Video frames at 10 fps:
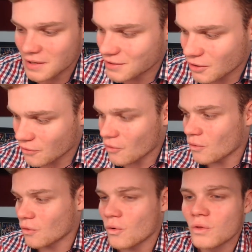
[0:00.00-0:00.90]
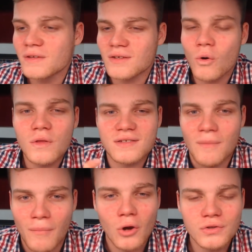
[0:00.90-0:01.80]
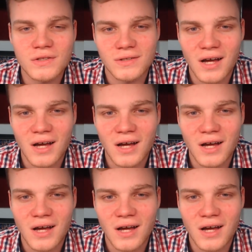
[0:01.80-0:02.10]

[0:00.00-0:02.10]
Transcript: you know, all this emotion.